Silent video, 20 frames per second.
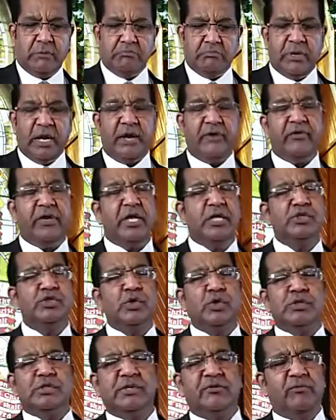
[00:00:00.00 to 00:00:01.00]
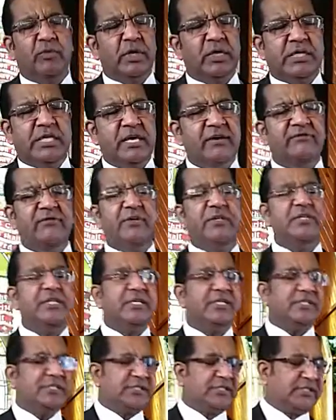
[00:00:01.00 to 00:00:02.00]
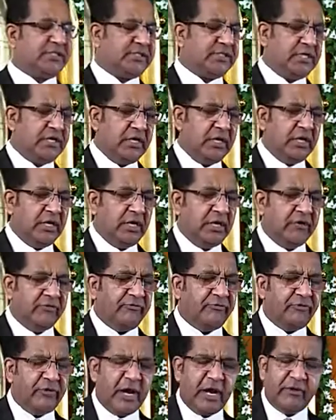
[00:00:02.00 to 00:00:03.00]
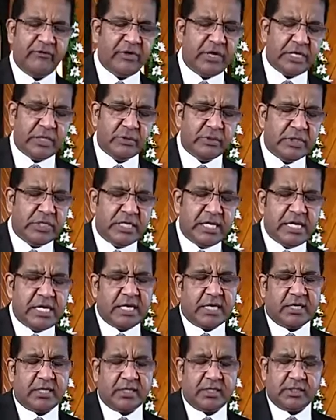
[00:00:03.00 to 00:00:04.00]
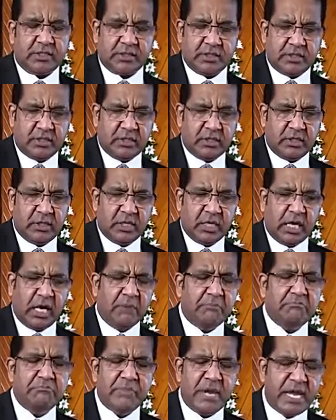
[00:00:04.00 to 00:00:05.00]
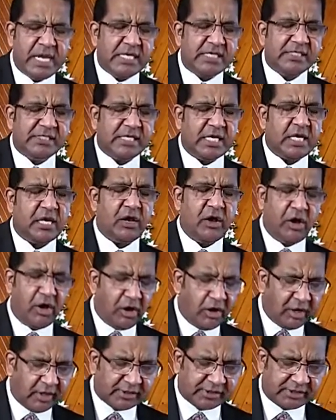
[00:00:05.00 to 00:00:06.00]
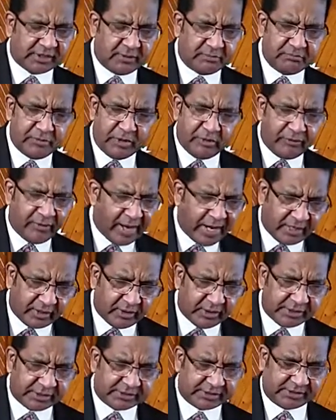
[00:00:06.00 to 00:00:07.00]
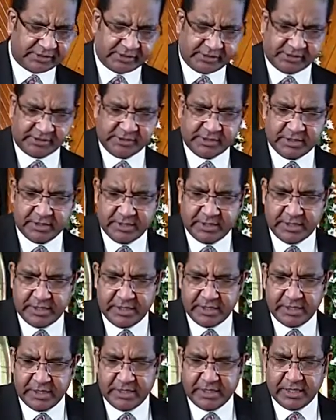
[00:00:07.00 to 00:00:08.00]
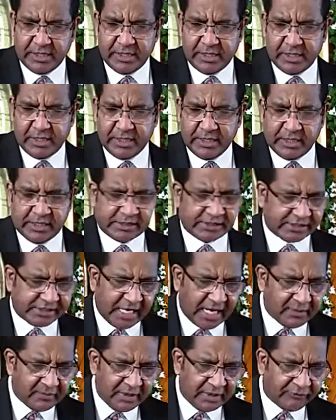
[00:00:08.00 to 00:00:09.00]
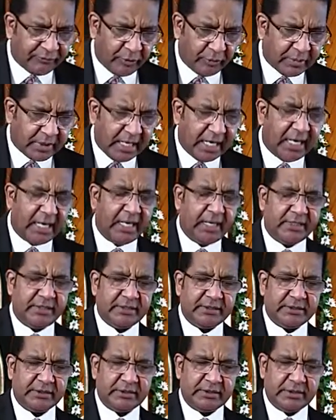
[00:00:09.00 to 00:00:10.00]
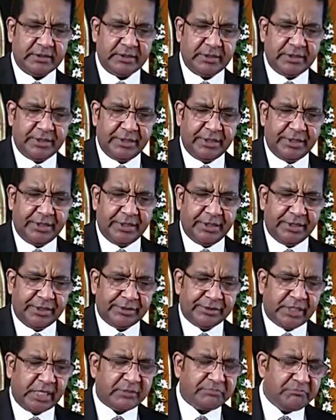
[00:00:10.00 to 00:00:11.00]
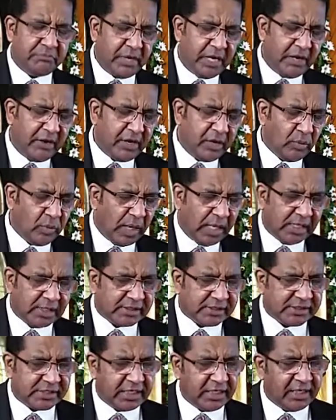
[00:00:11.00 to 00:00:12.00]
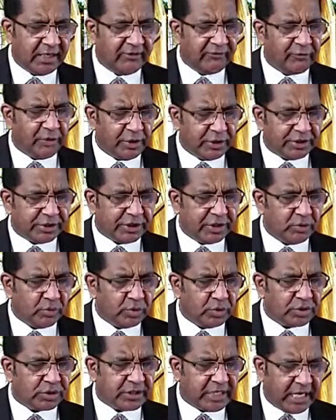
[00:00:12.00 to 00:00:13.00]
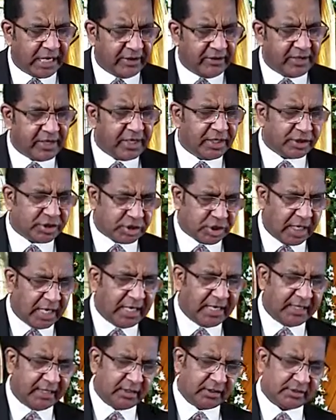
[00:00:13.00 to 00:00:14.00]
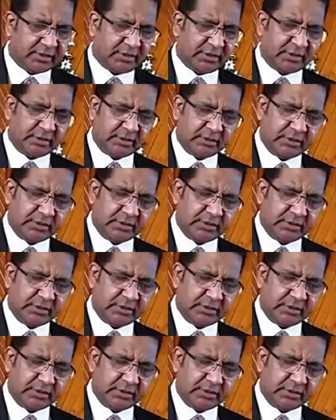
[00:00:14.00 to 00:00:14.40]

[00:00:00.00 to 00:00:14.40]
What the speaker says: Mary and Joseph were given this very unique, amazing, awesome, miraculous assignment from God that Mary, while still a virgin, would carry a child